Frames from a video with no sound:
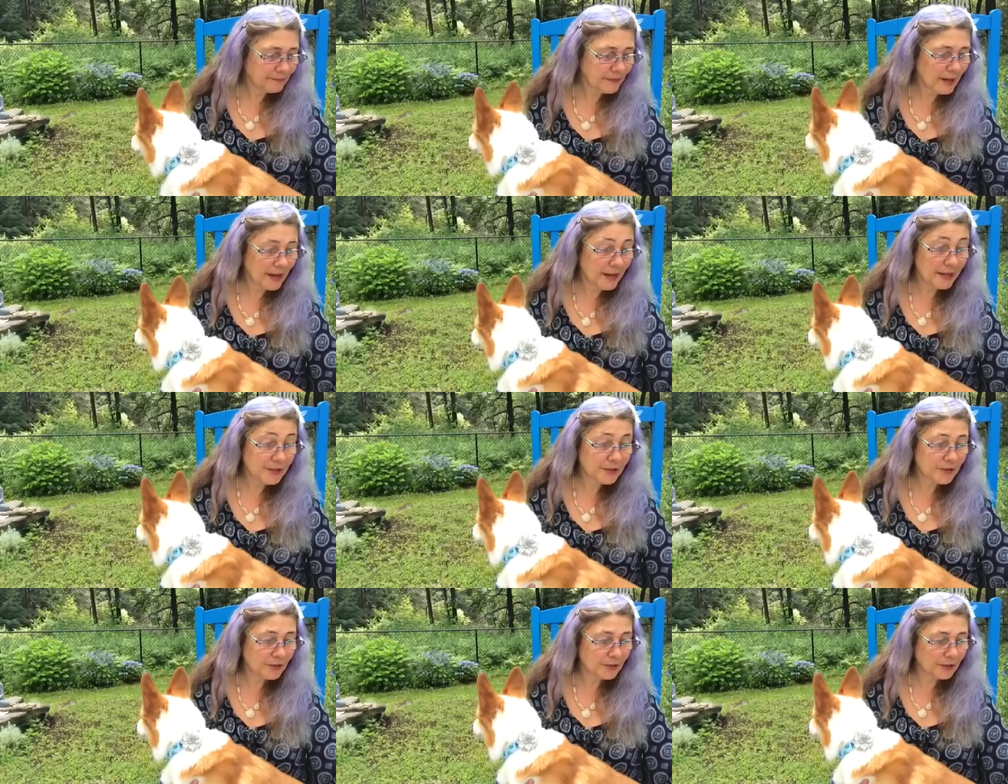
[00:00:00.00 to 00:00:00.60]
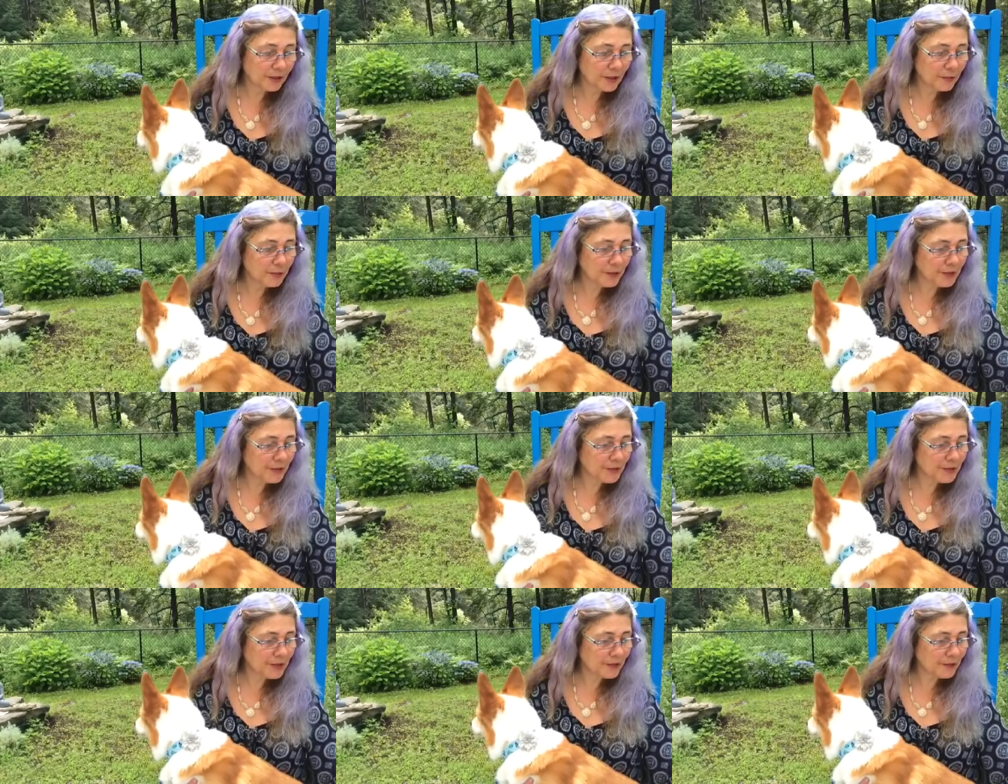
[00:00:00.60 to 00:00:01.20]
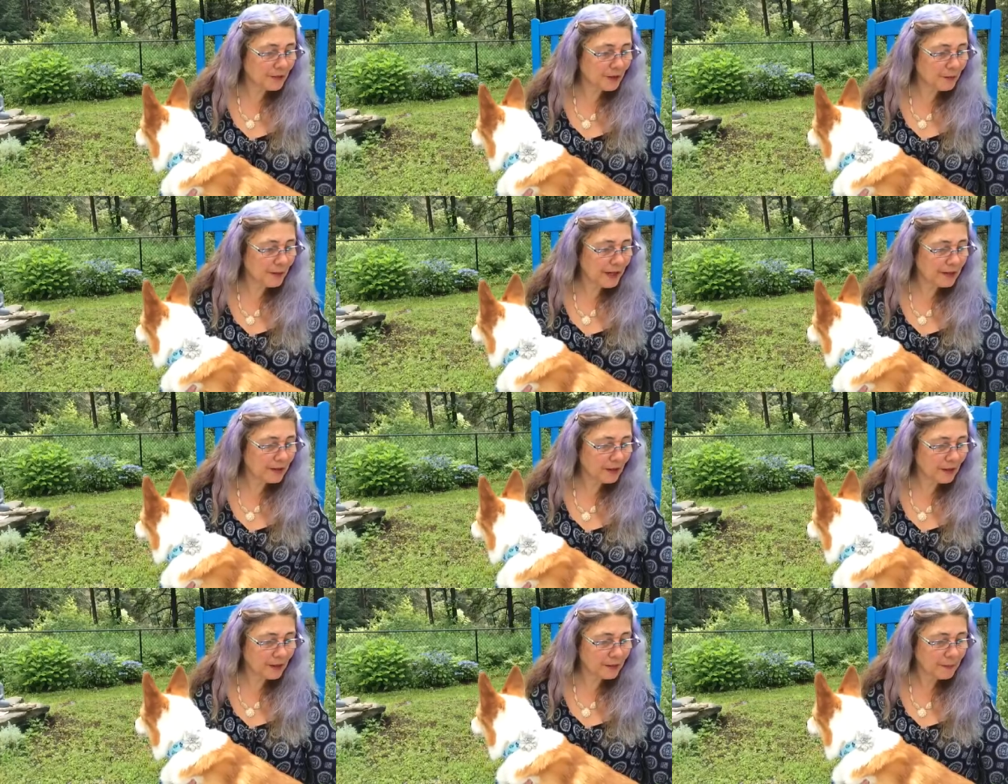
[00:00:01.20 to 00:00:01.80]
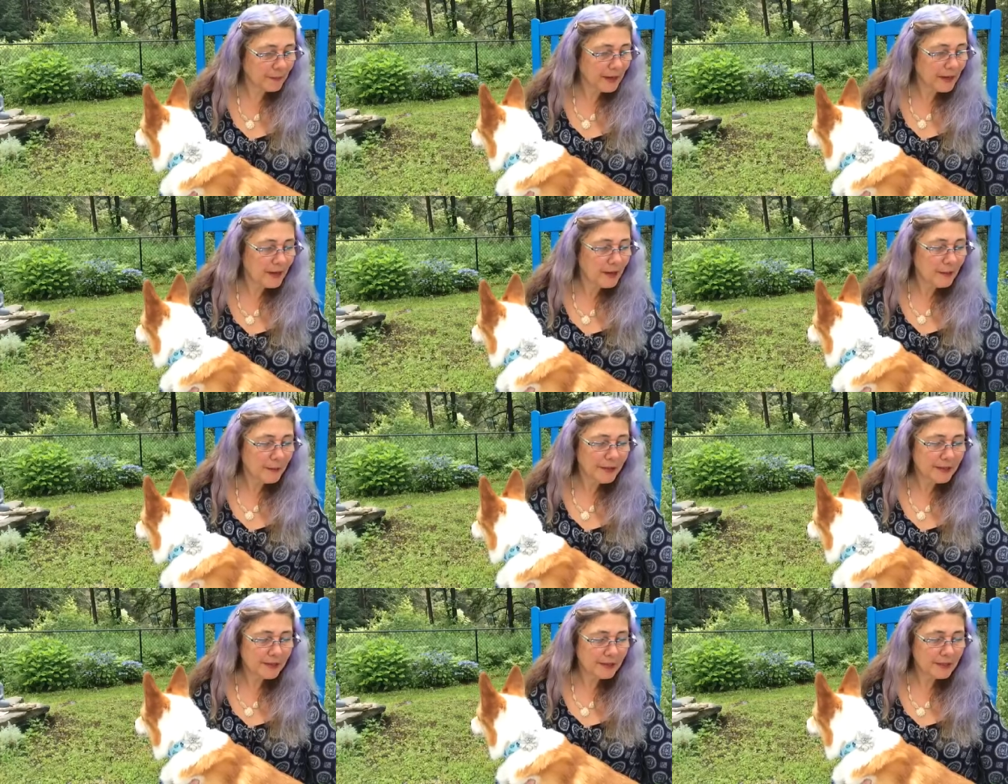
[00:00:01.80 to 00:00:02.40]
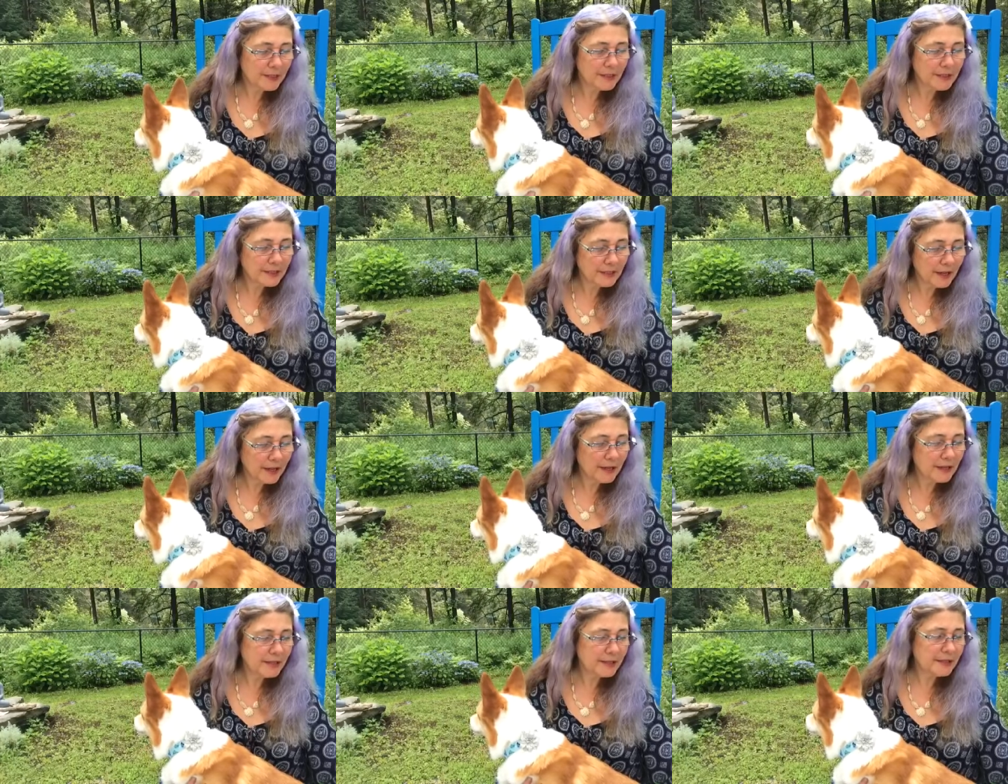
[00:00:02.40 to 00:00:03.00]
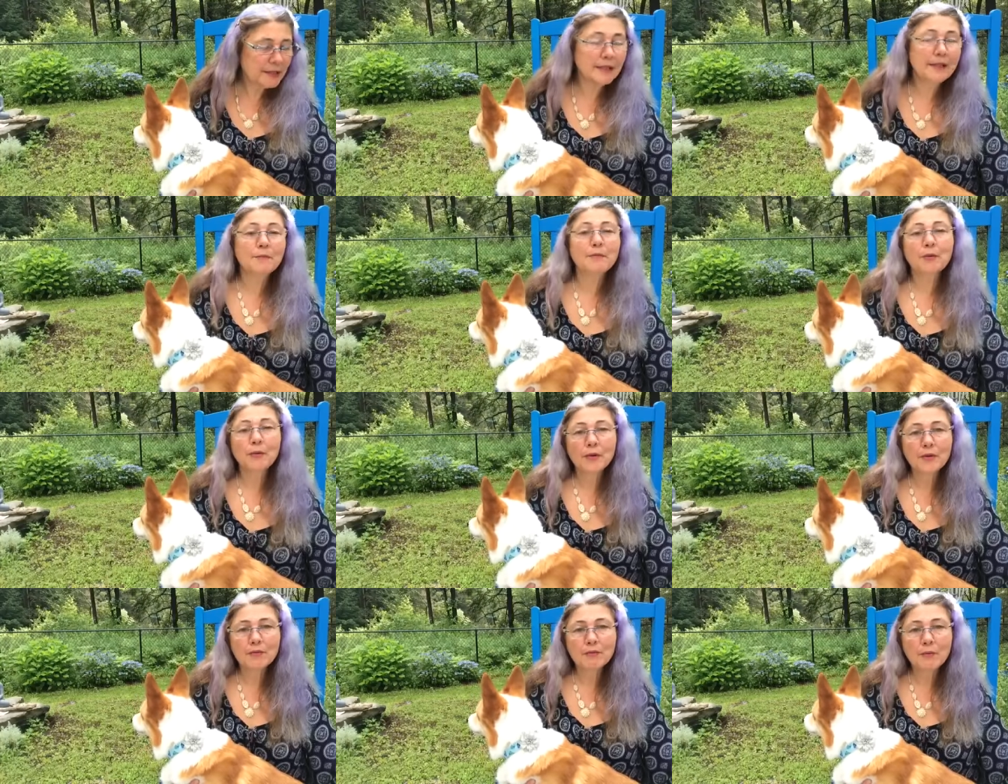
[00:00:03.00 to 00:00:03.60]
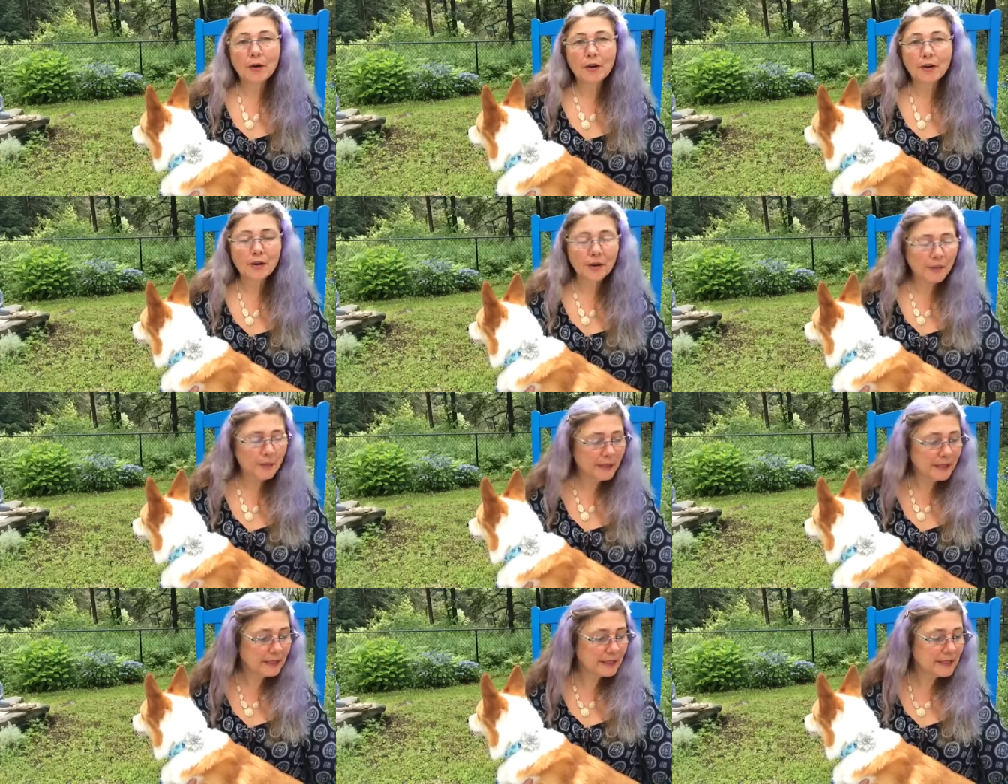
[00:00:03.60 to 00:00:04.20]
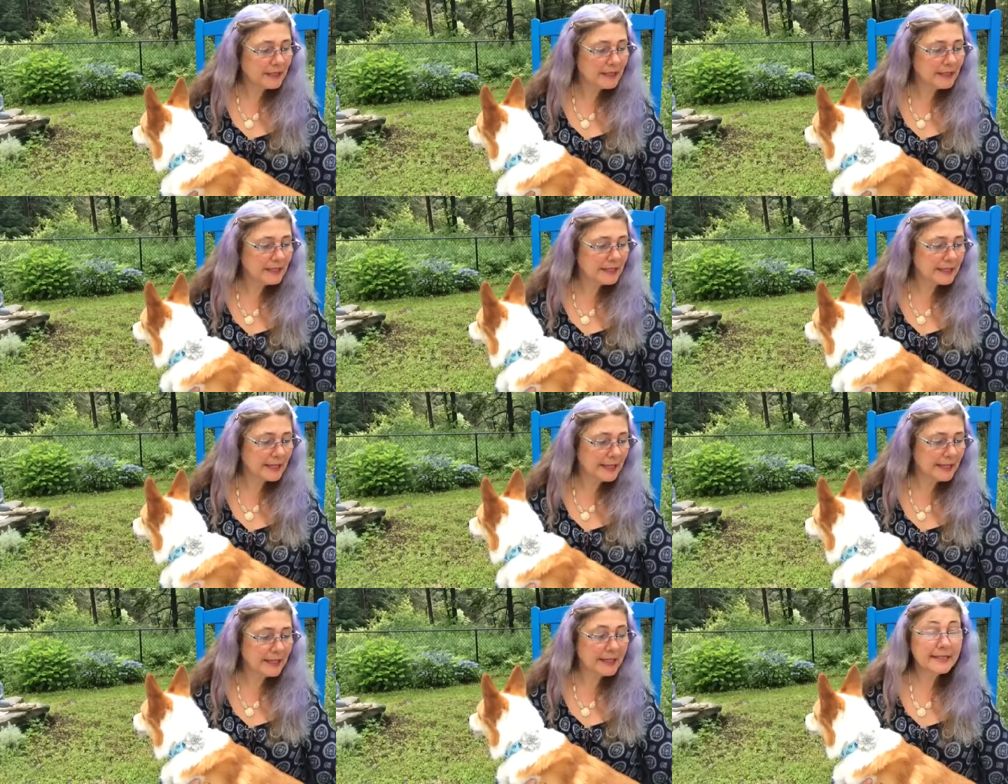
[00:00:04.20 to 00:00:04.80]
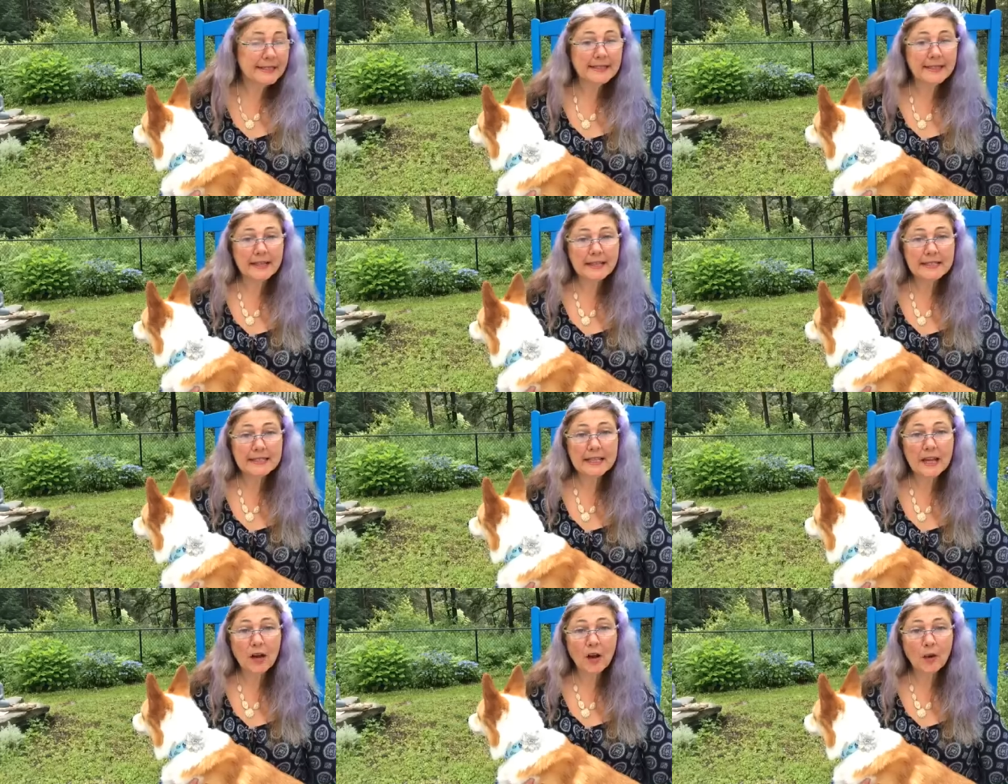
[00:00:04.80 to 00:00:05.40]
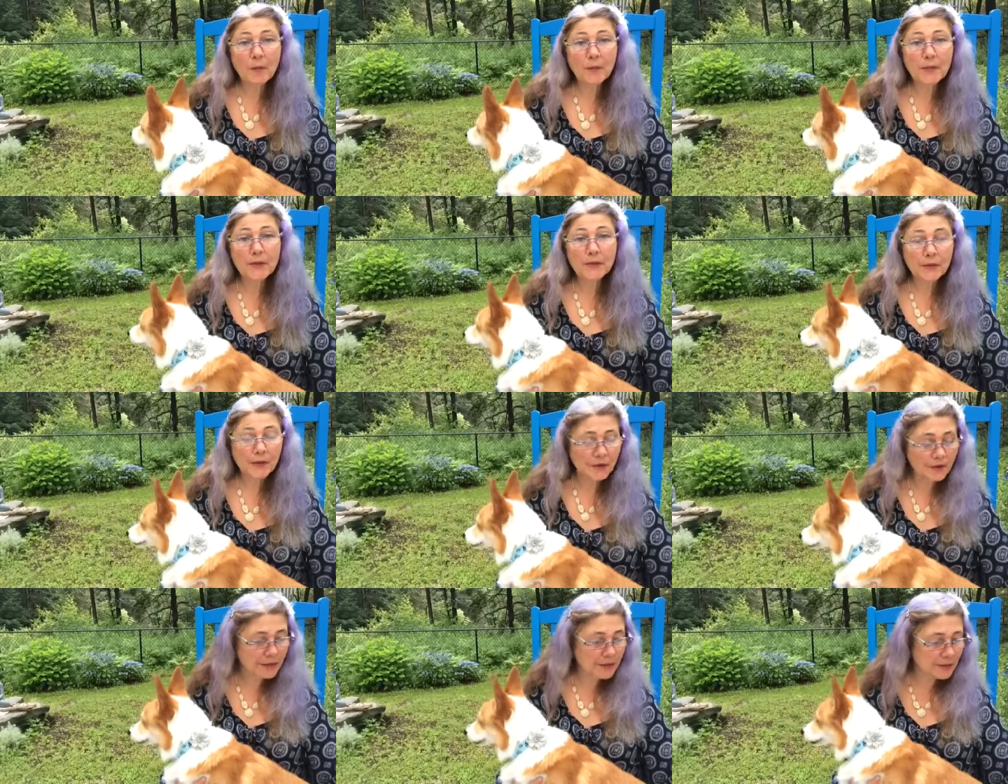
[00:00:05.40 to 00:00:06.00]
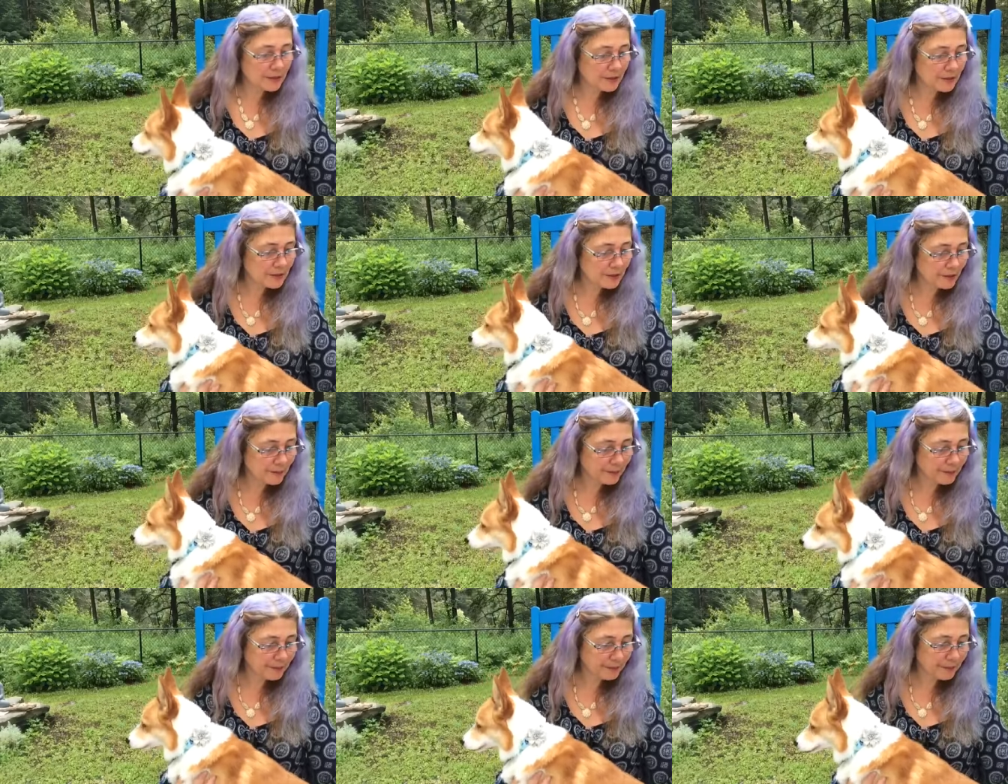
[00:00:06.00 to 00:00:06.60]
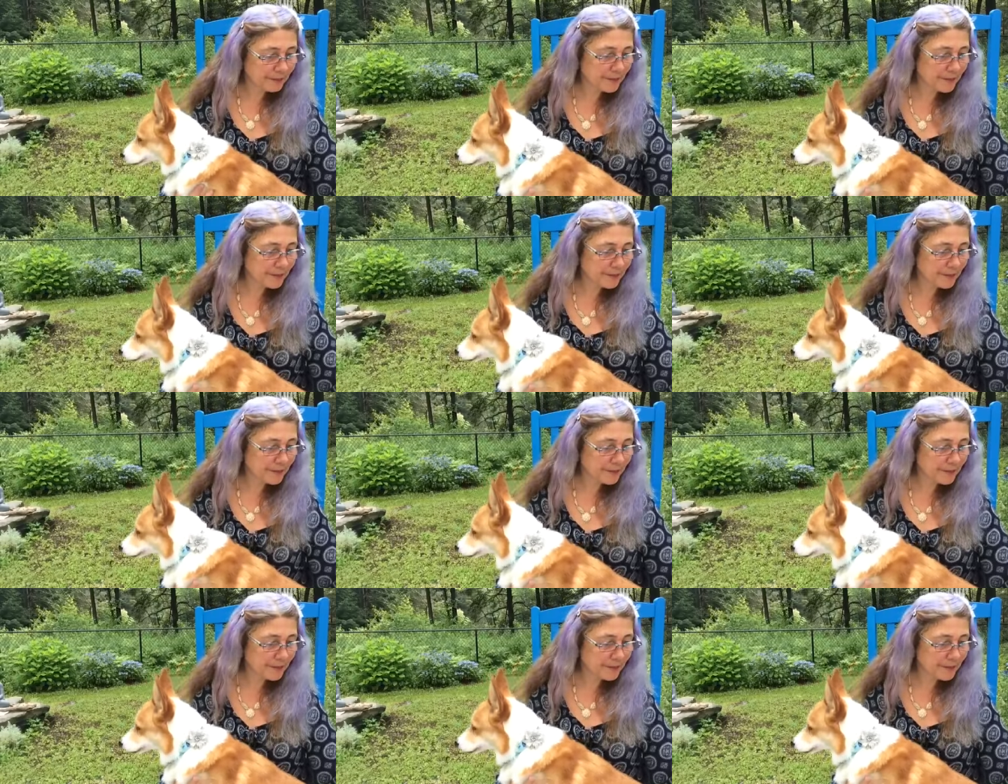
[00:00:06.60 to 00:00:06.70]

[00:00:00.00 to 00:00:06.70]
I certainly would use it for my dog because it does improve motor abilities and it does help the nervous system.